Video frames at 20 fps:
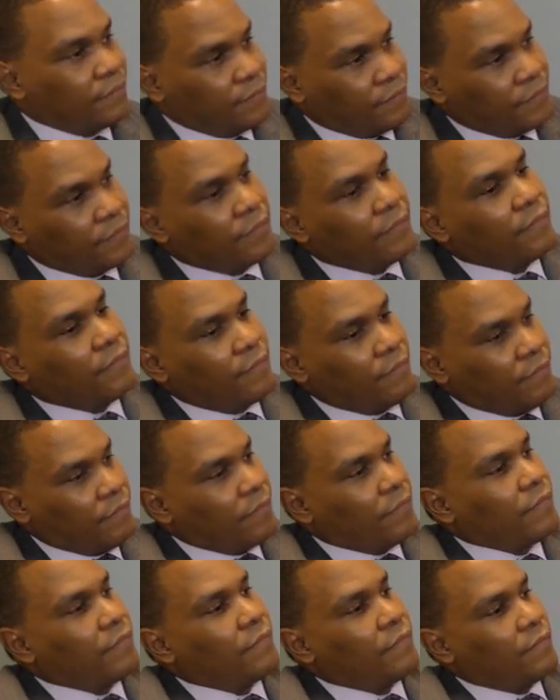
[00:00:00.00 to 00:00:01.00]

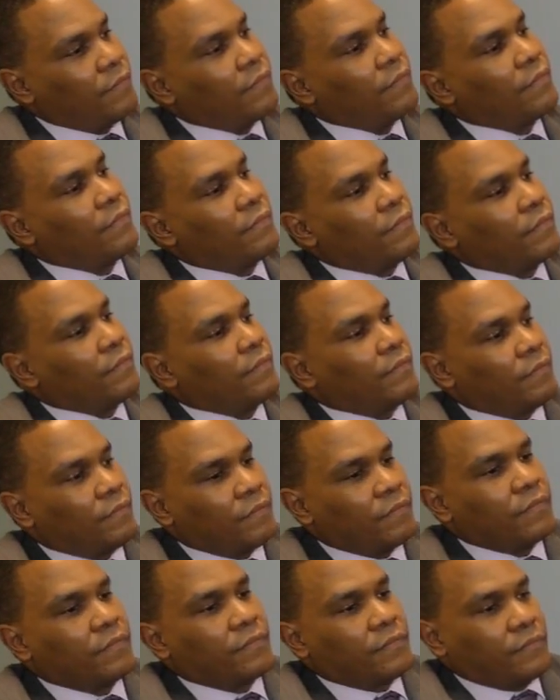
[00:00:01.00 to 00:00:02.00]

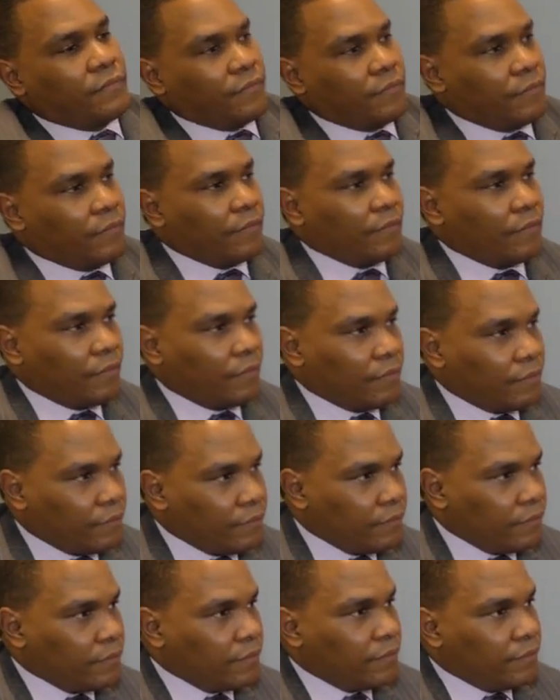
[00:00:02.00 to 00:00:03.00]

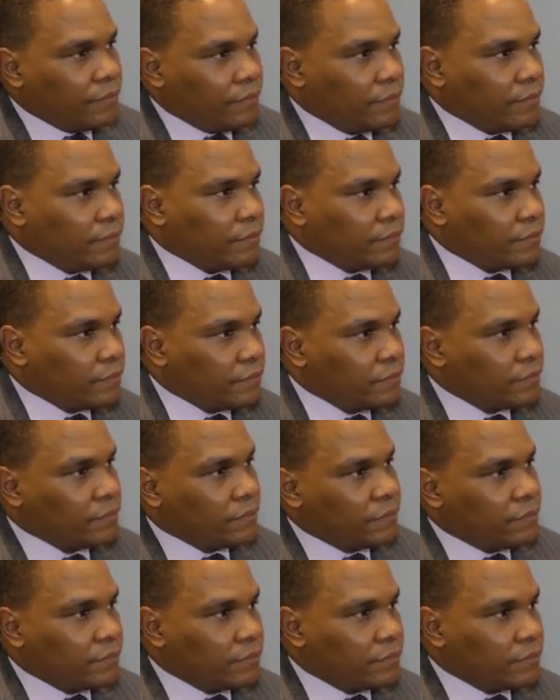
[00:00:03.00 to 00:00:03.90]
This person isn't speaking.